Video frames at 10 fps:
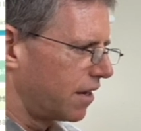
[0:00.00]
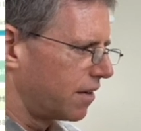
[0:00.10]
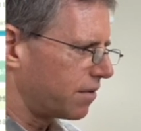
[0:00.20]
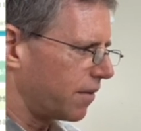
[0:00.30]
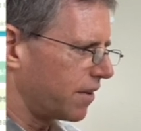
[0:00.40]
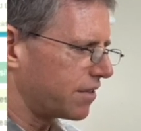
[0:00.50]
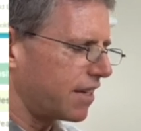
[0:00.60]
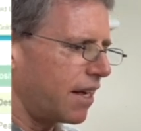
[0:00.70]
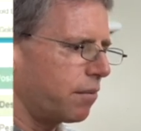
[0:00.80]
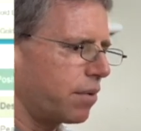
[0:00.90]
from the
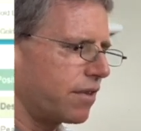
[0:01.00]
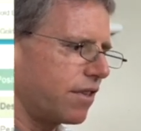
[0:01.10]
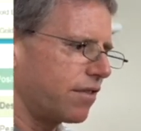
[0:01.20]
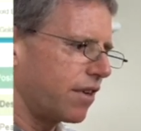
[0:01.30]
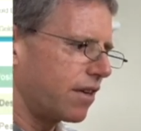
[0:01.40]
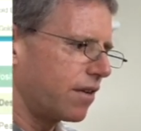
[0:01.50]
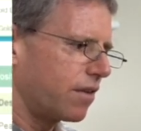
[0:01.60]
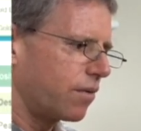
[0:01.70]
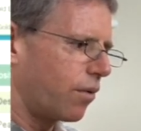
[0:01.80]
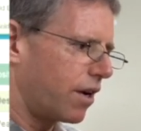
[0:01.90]
same position,
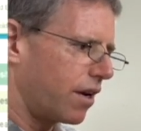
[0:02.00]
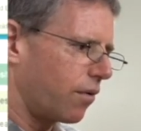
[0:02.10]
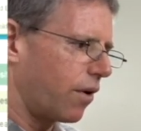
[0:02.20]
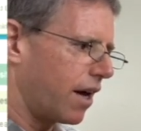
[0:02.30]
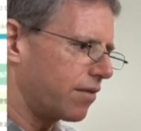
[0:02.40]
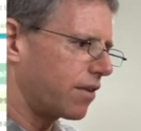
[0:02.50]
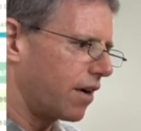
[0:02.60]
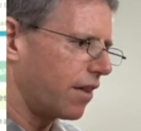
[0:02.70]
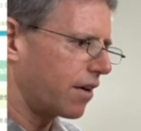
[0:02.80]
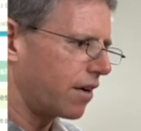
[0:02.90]
one after
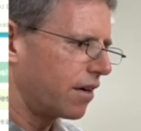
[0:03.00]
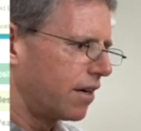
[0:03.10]
another,